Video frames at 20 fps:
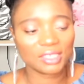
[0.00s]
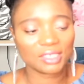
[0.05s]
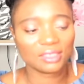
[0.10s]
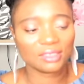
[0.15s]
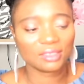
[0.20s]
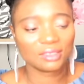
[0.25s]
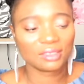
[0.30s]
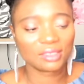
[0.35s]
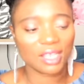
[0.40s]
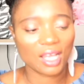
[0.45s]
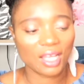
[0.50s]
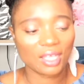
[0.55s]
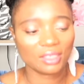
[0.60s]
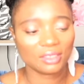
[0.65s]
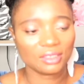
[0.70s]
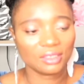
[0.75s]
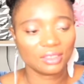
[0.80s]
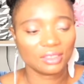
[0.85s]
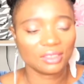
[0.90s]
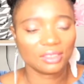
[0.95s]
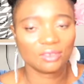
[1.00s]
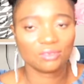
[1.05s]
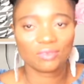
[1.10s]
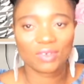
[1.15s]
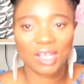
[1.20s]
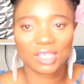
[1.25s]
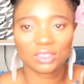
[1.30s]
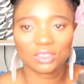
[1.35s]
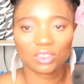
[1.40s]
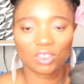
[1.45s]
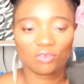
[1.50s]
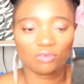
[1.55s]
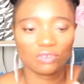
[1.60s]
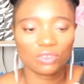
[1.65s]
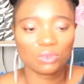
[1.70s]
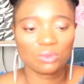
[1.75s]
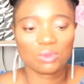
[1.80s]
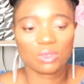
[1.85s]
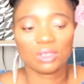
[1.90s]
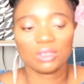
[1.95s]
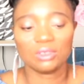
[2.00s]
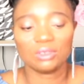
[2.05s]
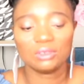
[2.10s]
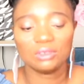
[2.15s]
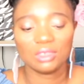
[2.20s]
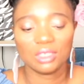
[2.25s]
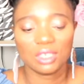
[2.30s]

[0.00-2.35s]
and style. This is Vans Off the Wall.